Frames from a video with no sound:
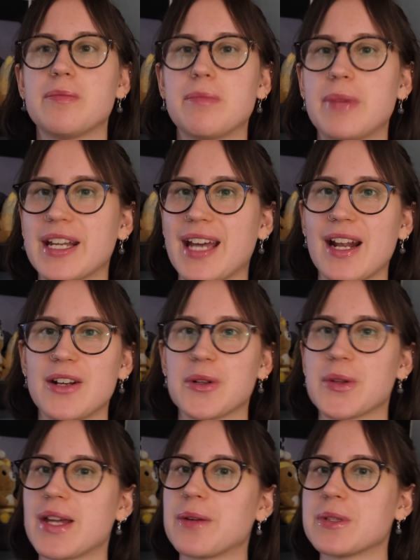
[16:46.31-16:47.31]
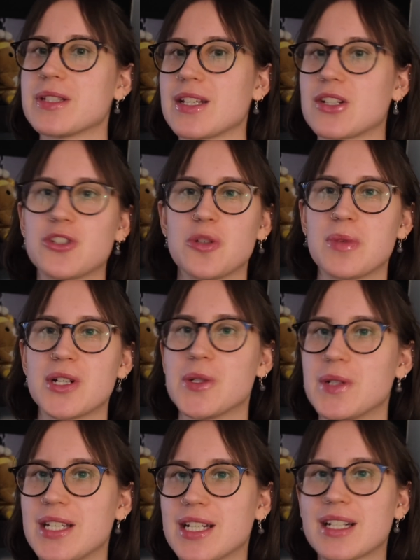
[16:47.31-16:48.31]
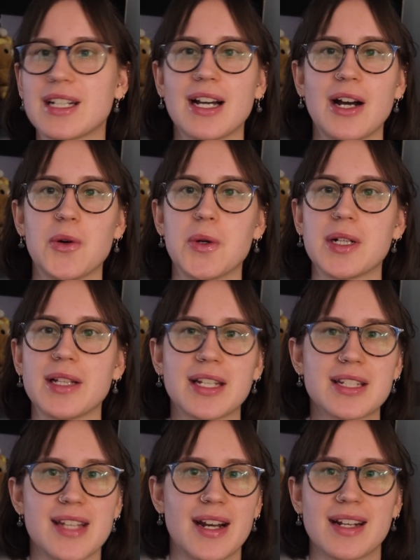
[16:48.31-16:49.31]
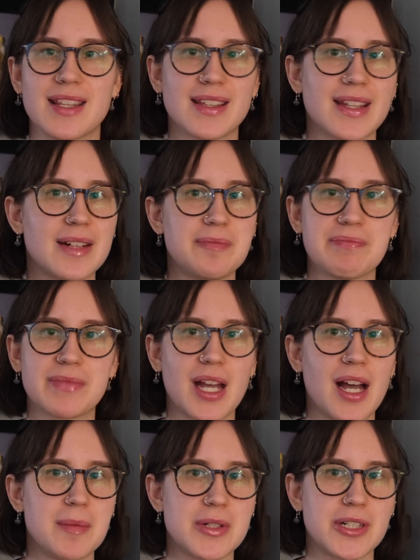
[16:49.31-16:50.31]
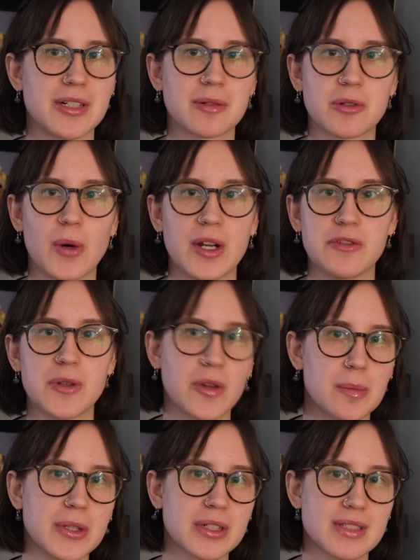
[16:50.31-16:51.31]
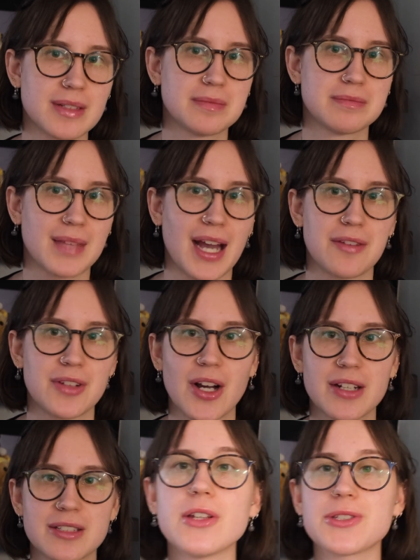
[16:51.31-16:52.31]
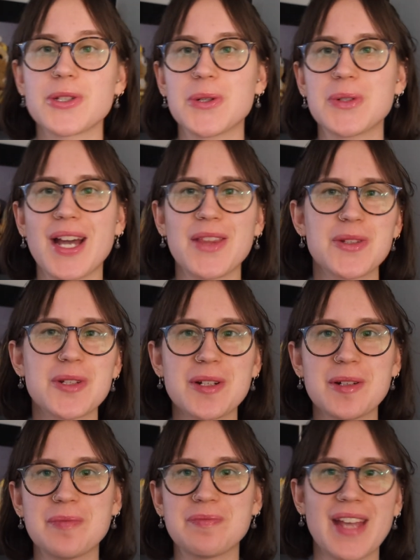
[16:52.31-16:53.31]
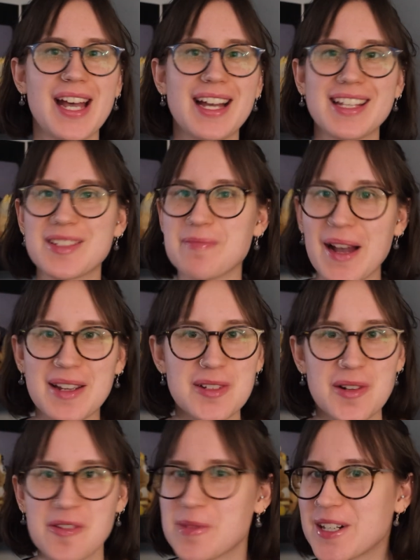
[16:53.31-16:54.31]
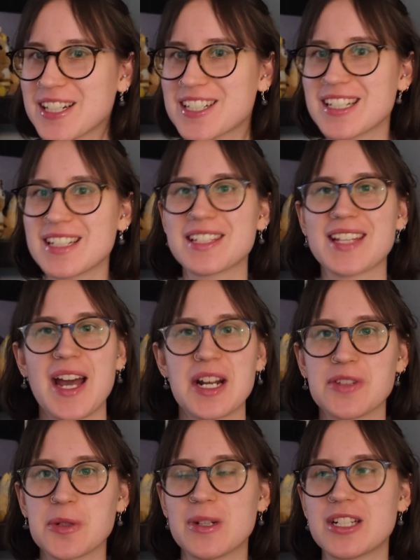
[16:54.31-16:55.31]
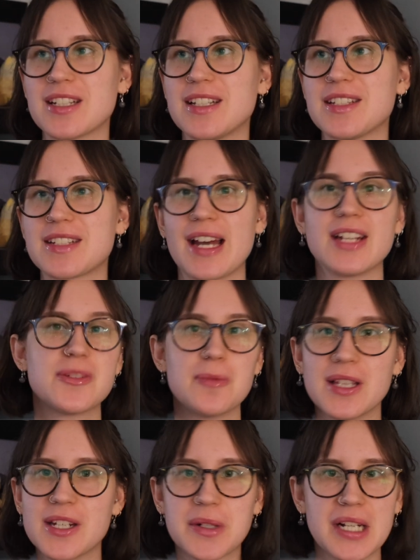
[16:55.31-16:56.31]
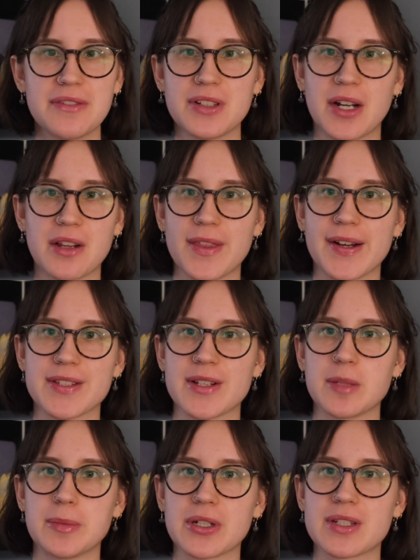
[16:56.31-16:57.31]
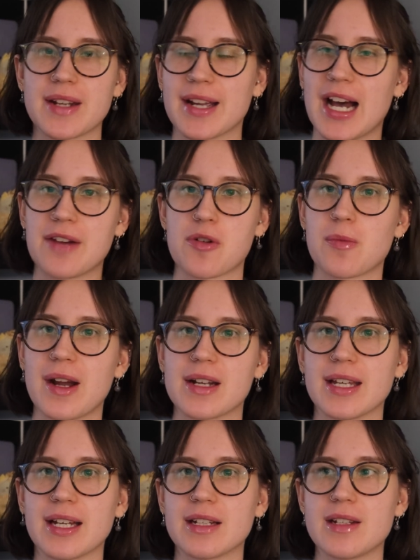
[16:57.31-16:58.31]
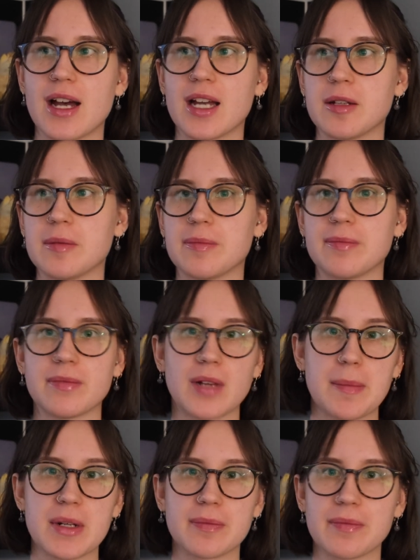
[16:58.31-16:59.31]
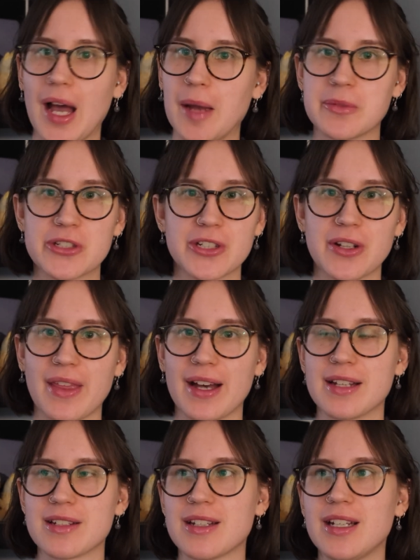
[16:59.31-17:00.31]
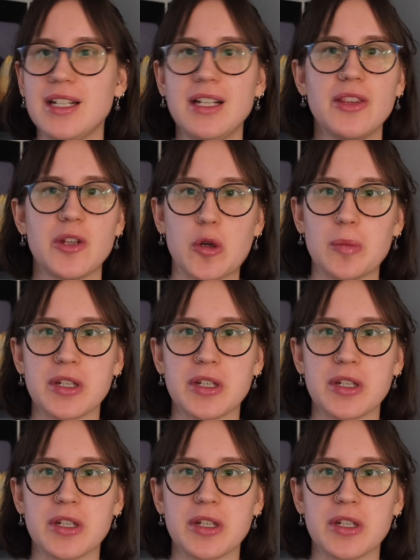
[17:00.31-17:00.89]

But again, I don't know that it was like super unique or like said anything that I'm sure quite a few other books have not. So yeah, those are my sort of predictions, kind of a wish list. I really don't have a lot of thoughts on the books that I haven't read yet. I'm sure that there will be